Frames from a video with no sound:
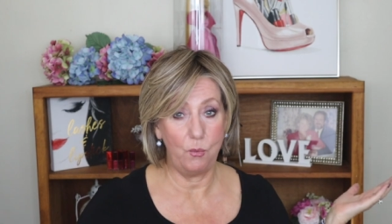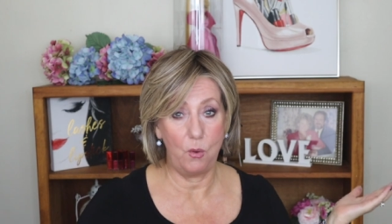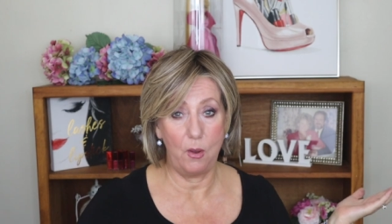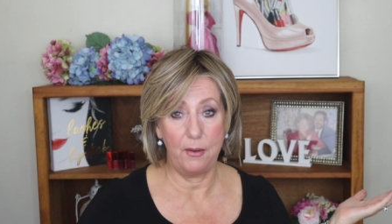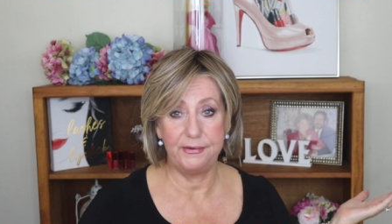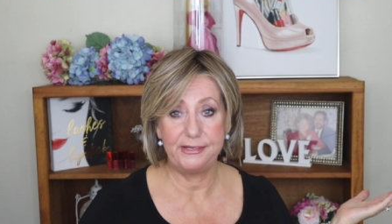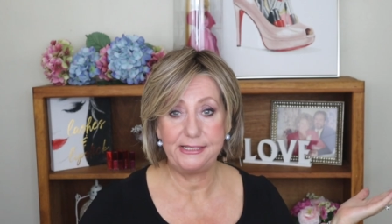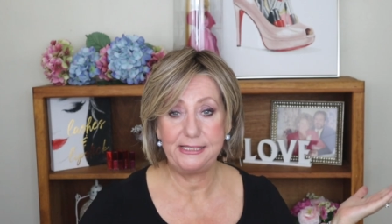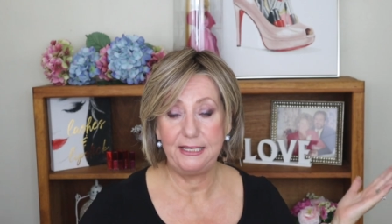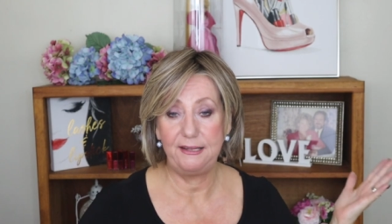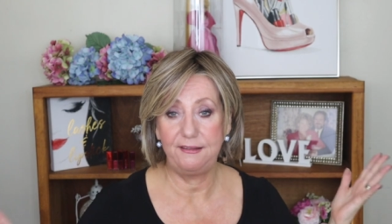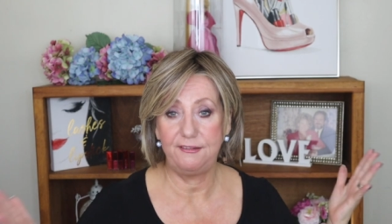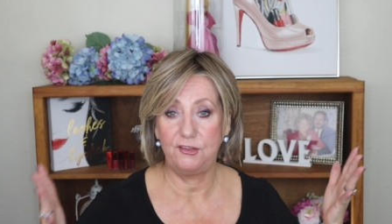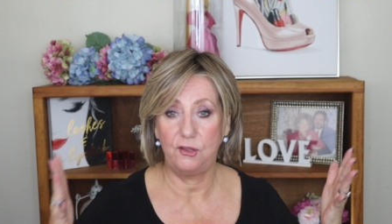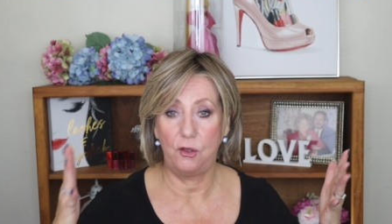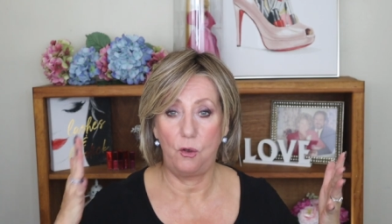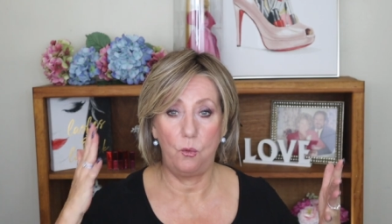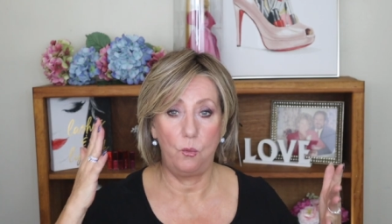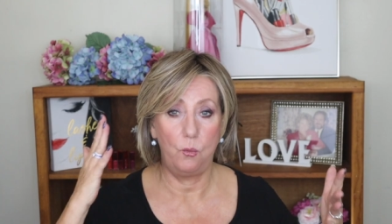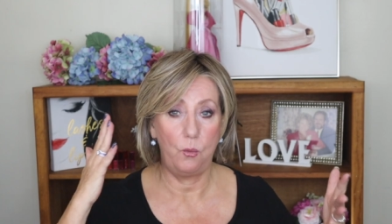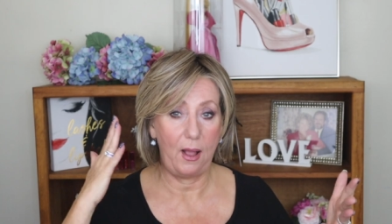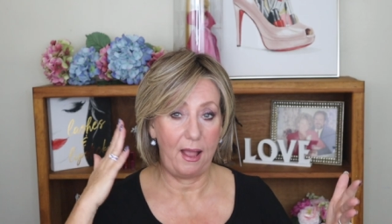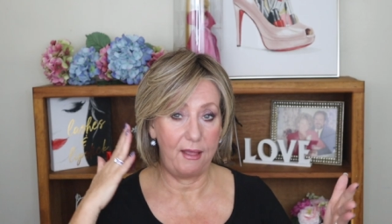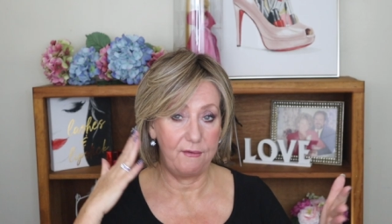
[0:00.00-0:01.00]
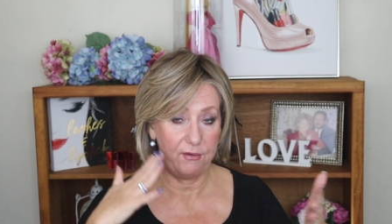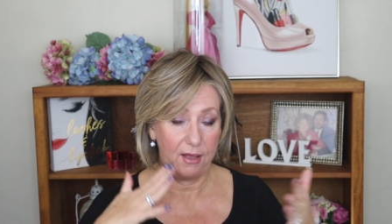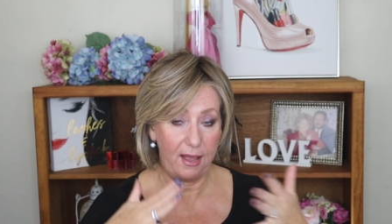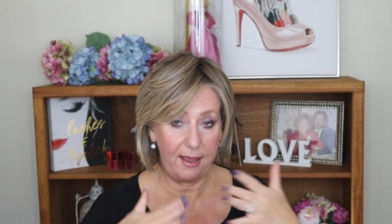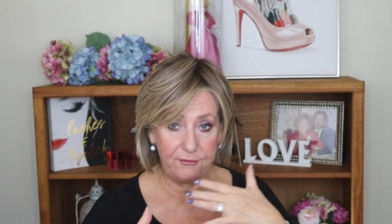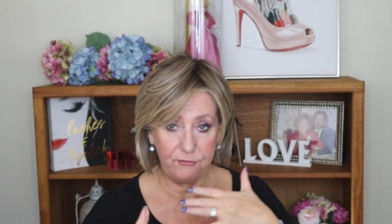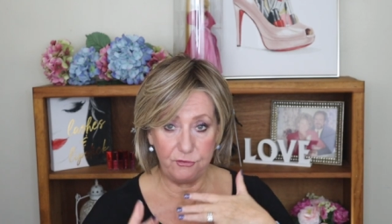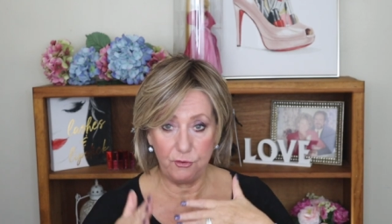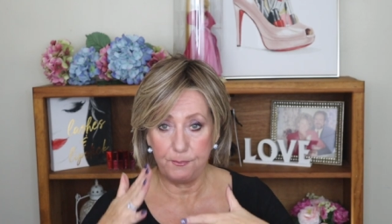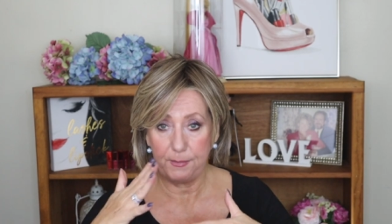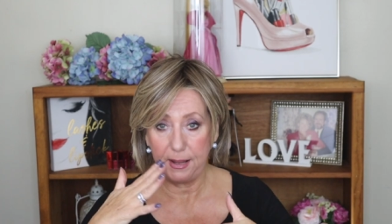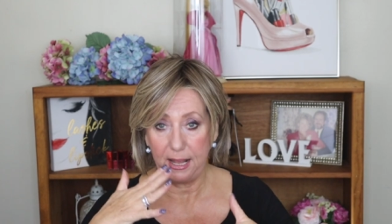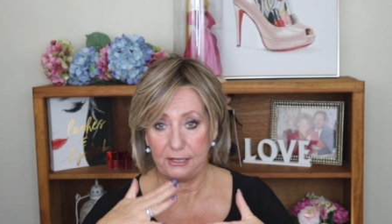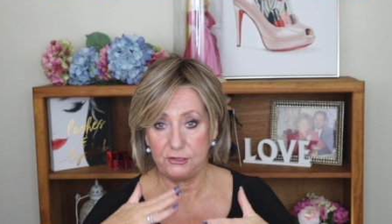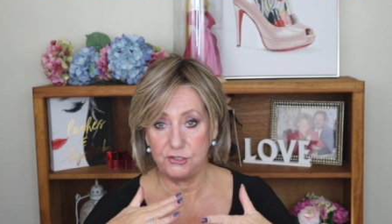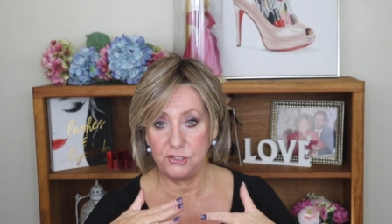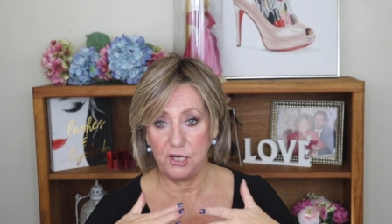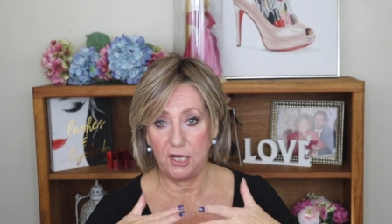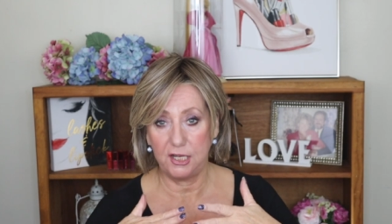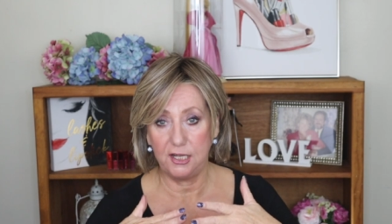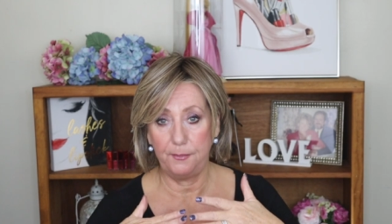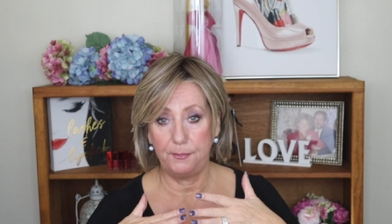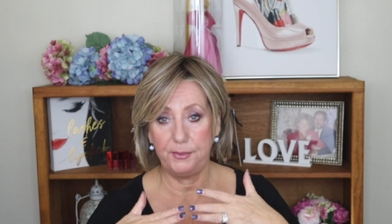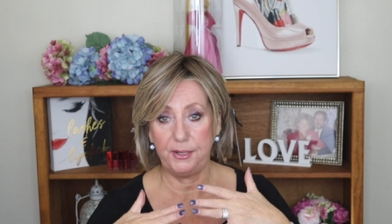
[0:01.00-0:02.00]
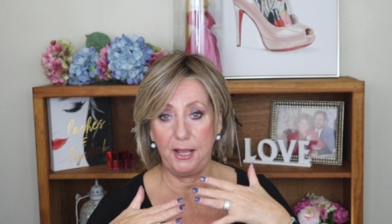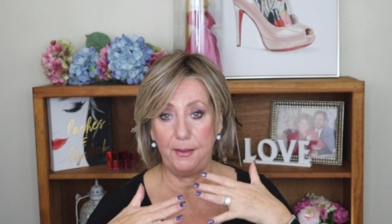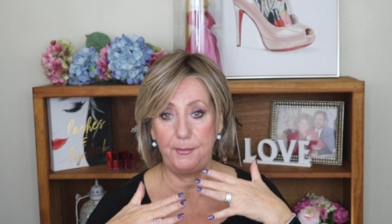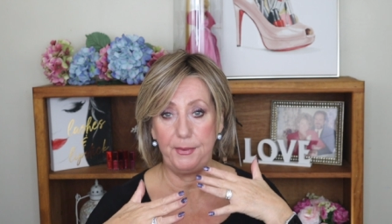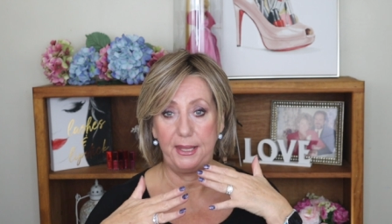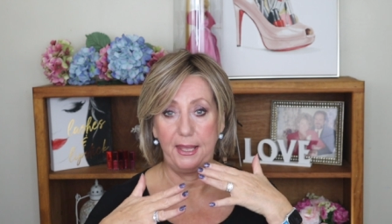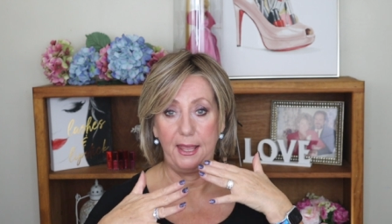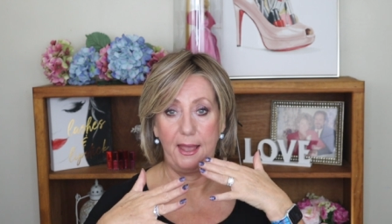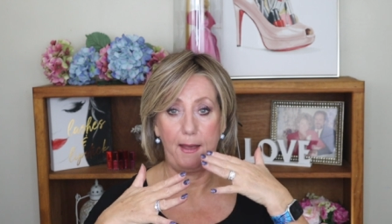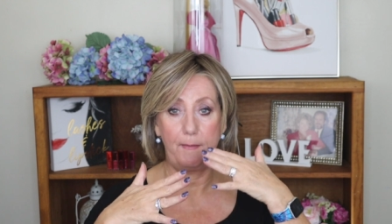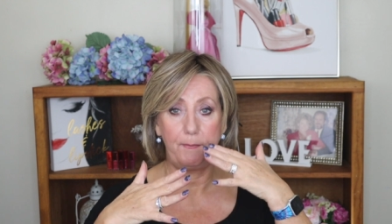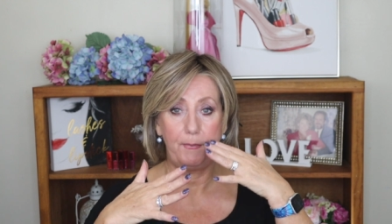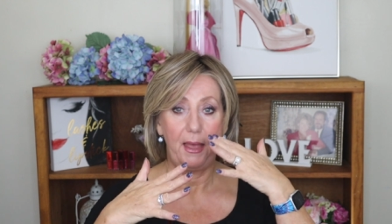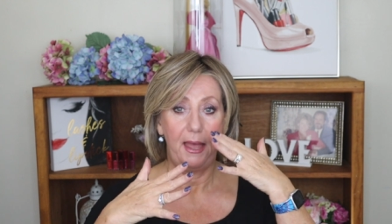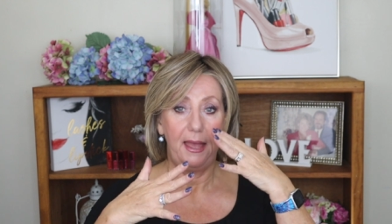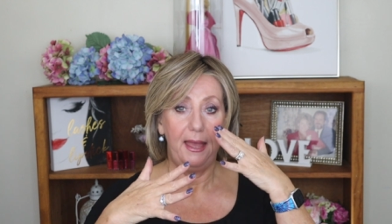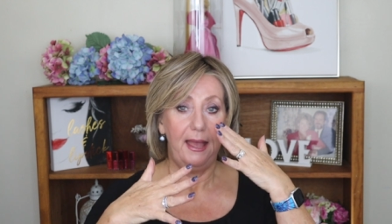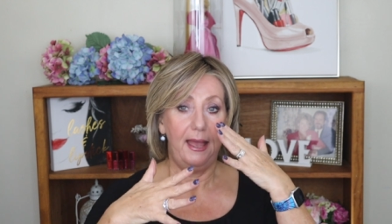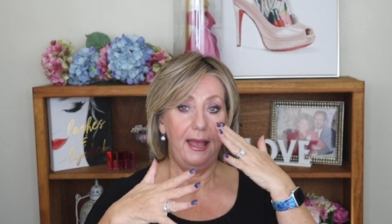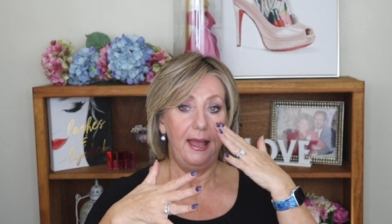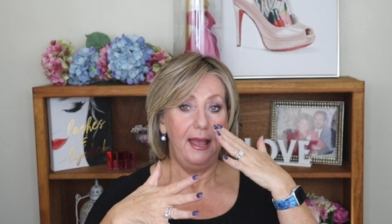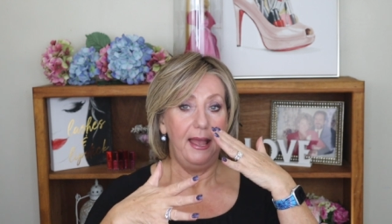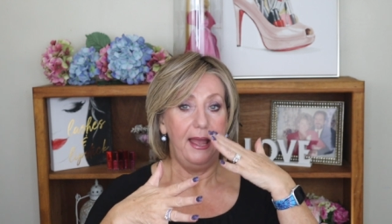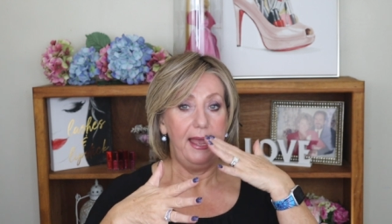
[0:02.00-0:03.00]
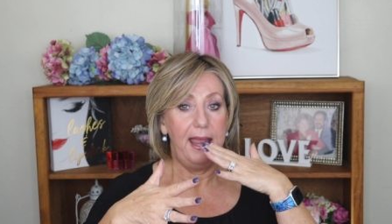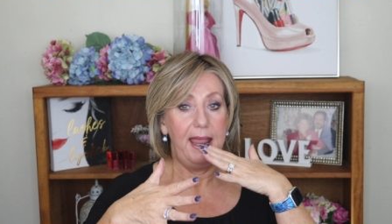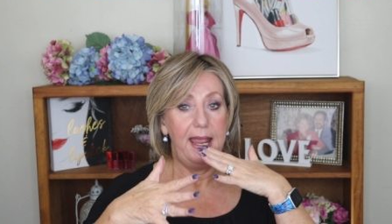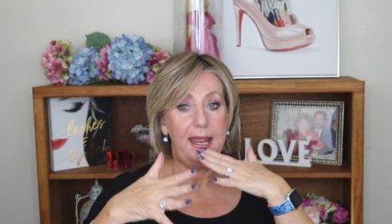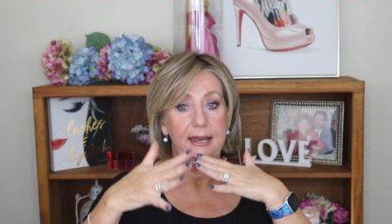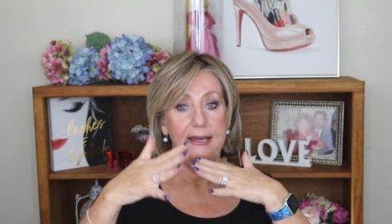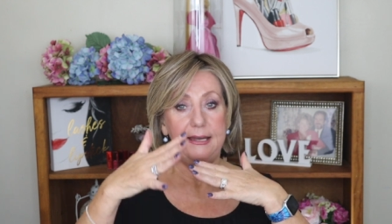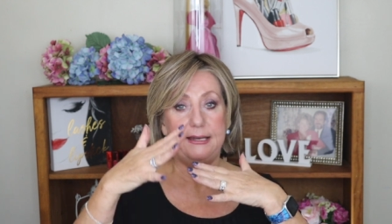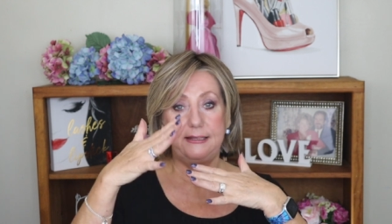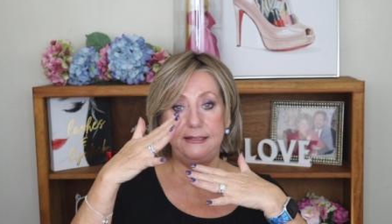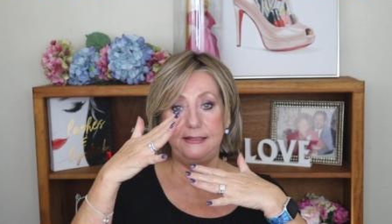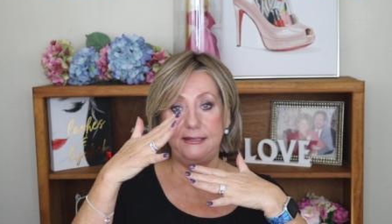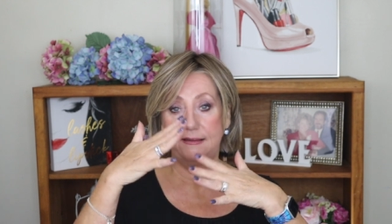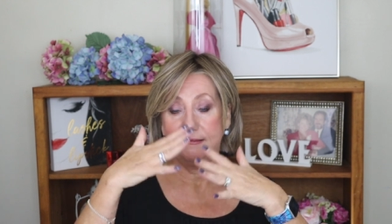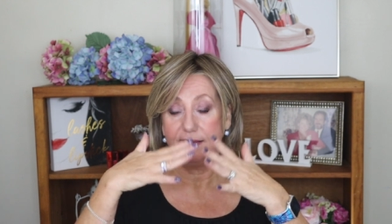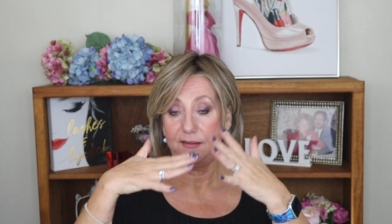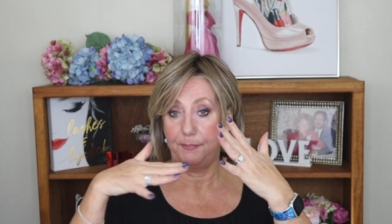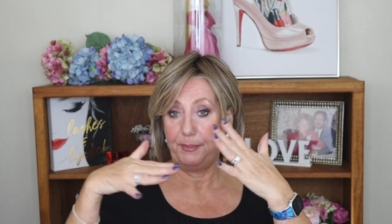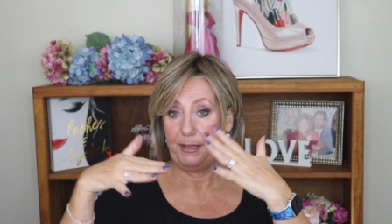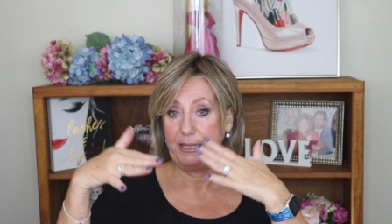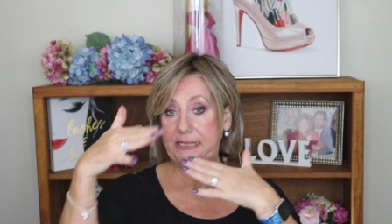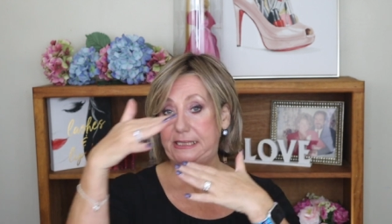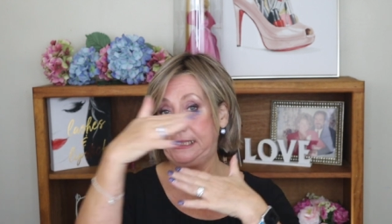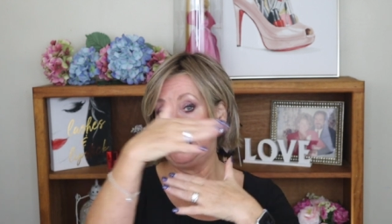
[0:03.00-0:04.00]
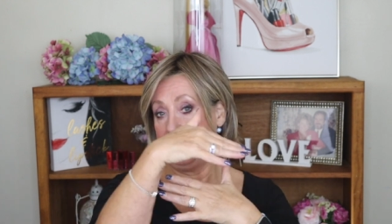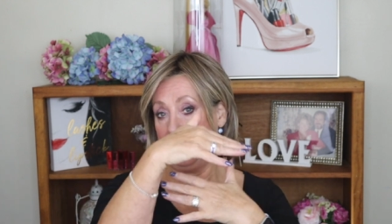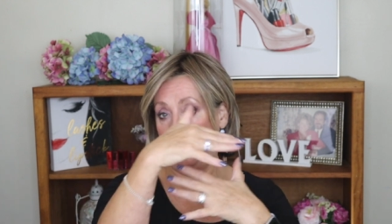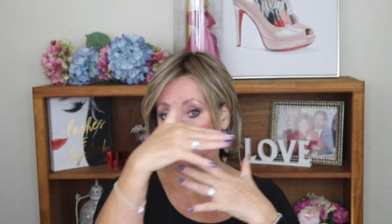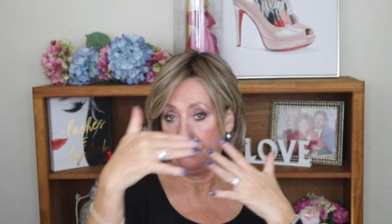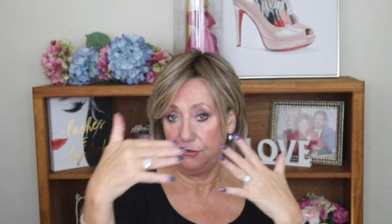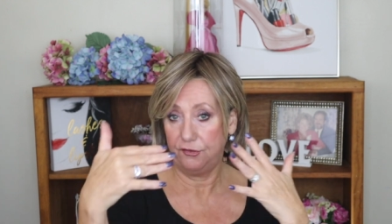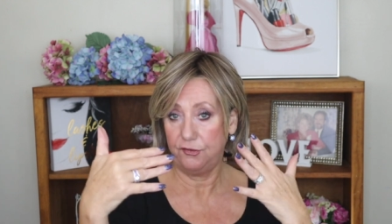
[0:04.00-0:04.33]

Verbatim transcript: warranty, so I have a 100-mile checkup coming up, and it's a big deal.